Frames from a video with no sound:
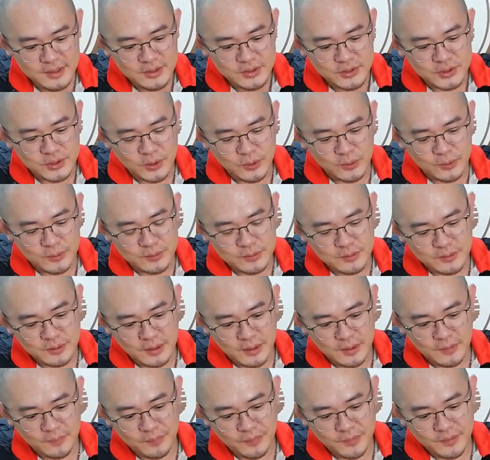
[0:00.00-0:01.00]
So
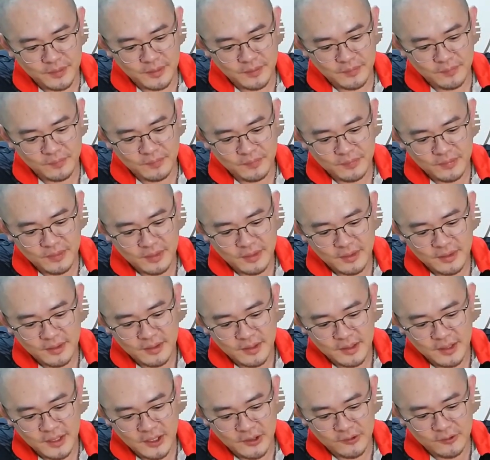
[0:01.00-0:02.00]

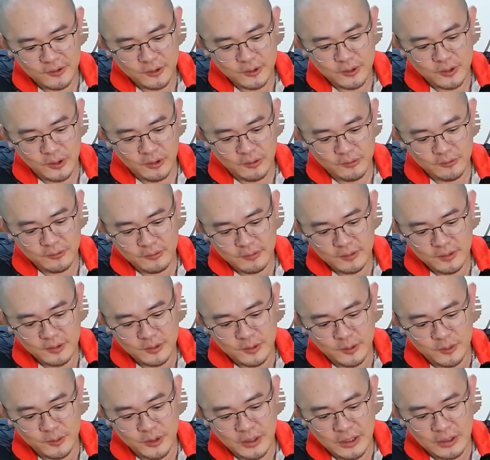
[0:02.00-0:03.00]
if you don't
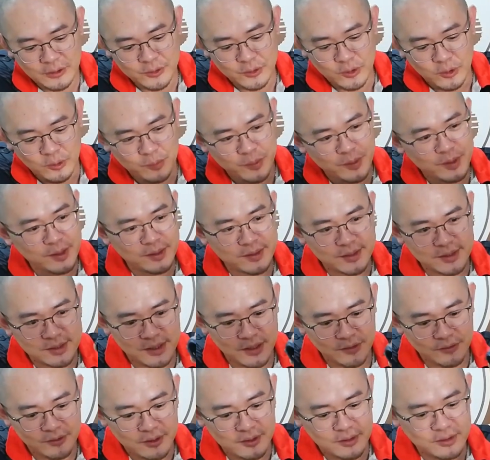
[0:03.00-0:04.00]
know how to open it, just
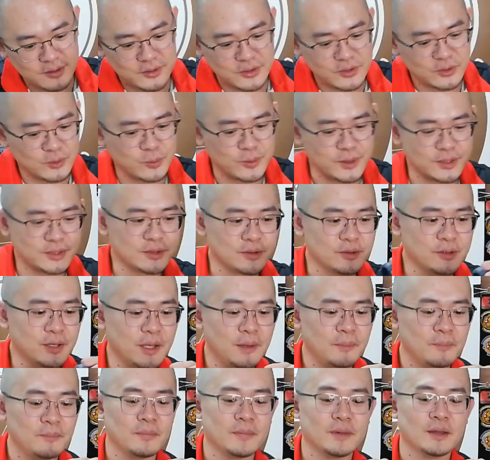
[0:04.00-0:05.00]
give it a little twist,
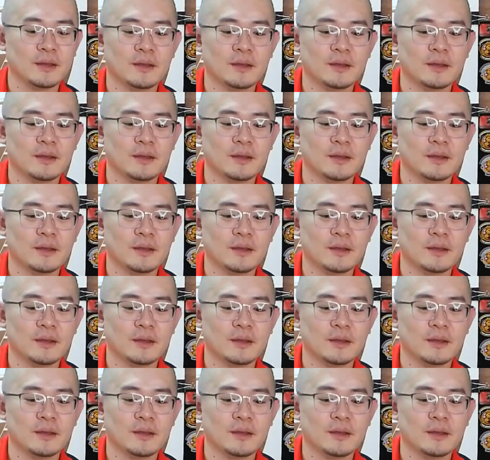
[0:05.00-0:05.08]
okay?